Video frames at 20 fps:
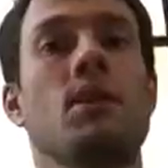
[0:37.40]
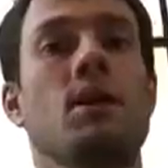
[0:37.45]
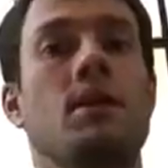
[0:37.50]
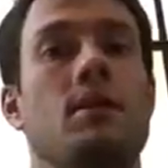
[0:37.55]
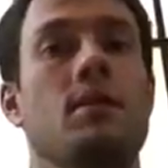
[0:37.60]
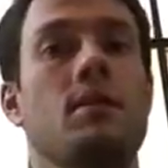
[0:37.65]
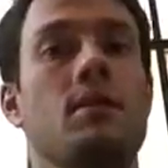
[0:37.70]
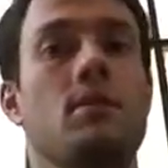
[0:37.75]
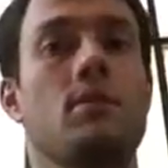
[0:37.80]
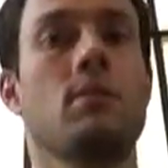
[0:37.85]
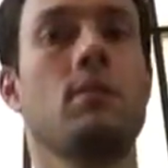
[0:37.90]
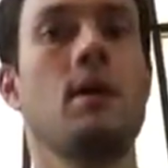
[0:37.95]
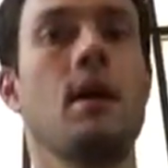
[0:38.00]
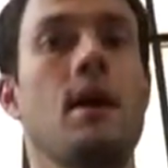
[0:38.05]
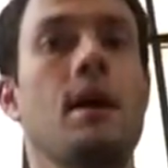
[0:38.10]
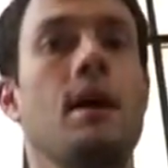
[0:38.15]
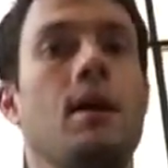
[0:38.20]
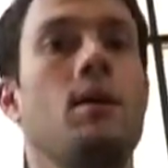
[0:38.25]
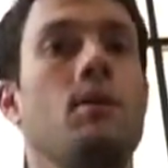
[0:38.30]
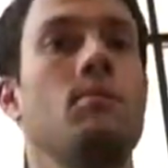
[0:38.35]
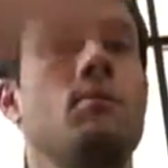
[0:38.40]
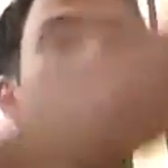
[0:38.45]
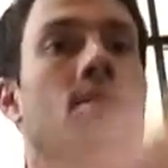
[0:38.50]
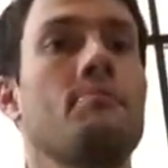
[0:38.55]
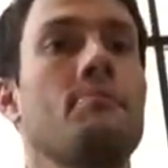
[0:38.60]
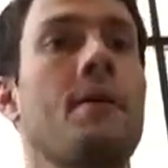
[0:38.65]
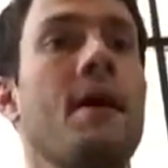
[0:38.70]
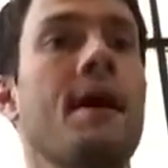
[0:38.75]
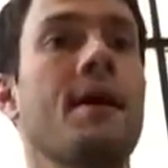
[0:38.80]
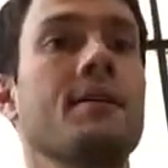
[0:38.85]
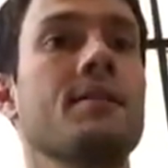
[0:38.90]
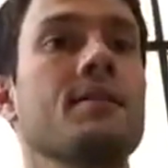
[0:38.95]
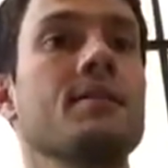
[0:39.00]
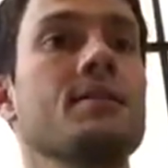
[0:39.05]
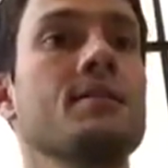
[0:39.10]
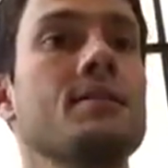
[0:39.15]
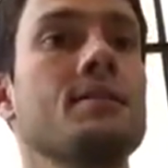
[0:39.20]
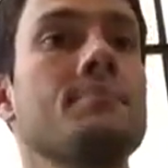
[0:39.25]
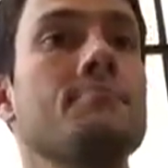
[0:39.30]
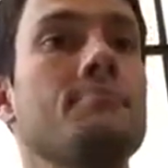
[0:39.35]
work that out with
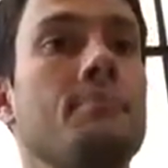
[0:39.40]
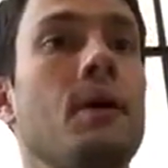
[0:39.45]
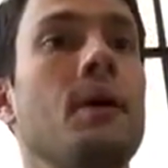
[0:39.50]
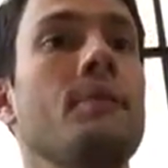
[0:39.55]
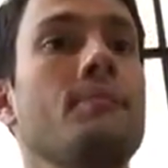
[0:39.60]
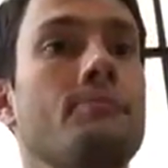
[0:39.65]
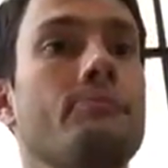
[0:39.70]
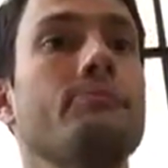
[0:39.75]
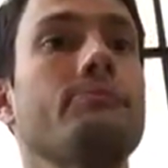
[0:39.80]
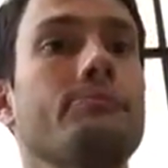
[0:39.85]
practice, but